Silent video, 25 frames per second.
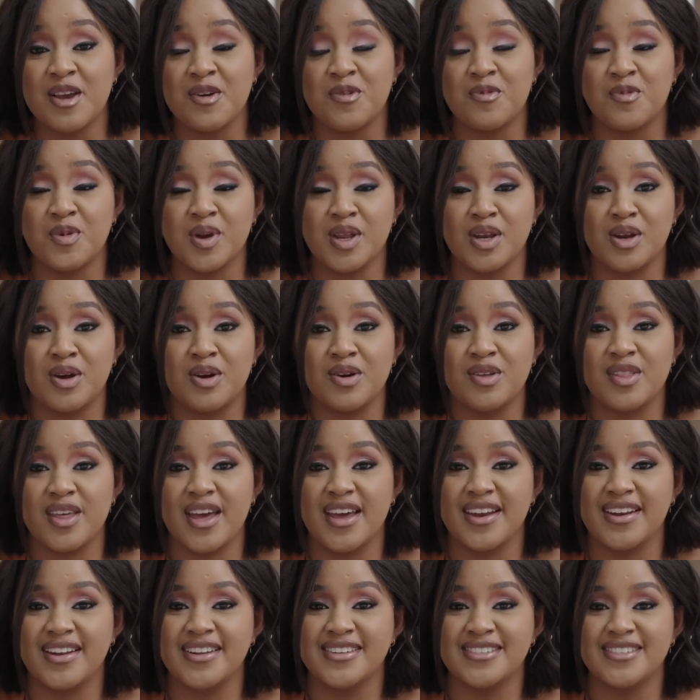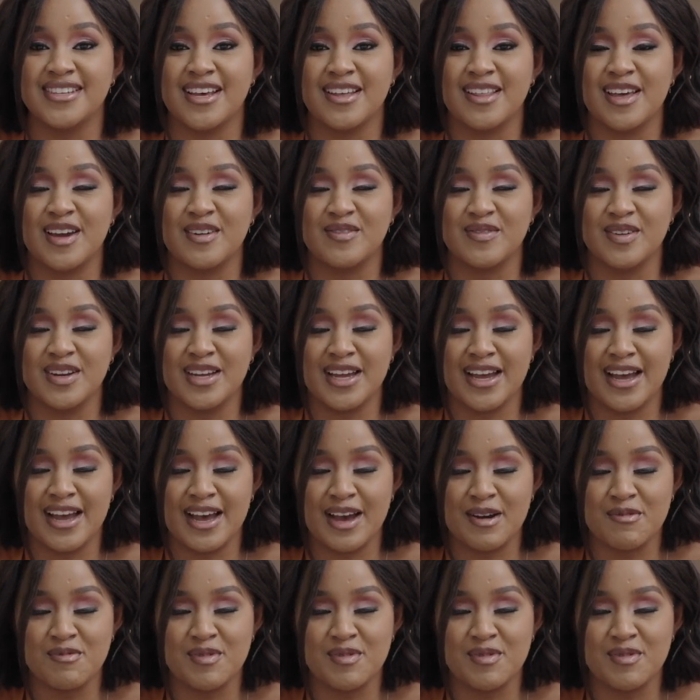We know that in South Africa,